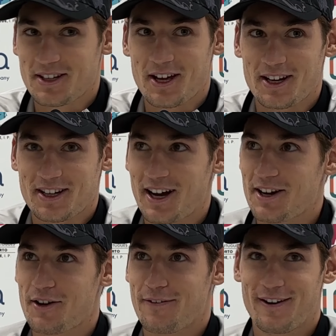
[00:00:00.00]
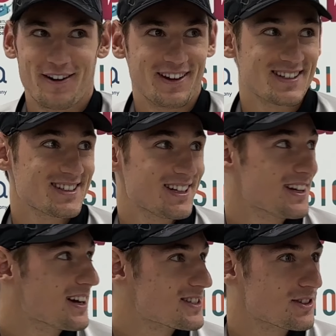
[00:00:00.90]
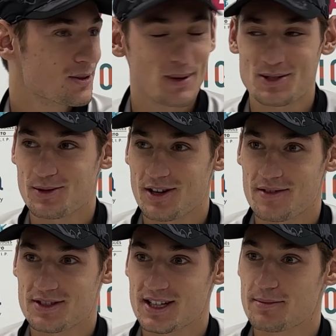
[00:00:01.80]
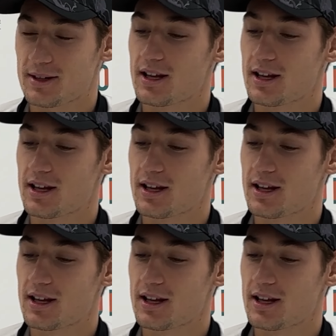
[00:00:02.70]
Yeah, kind of. Honestly, yeah, it's not the best weather I've seen,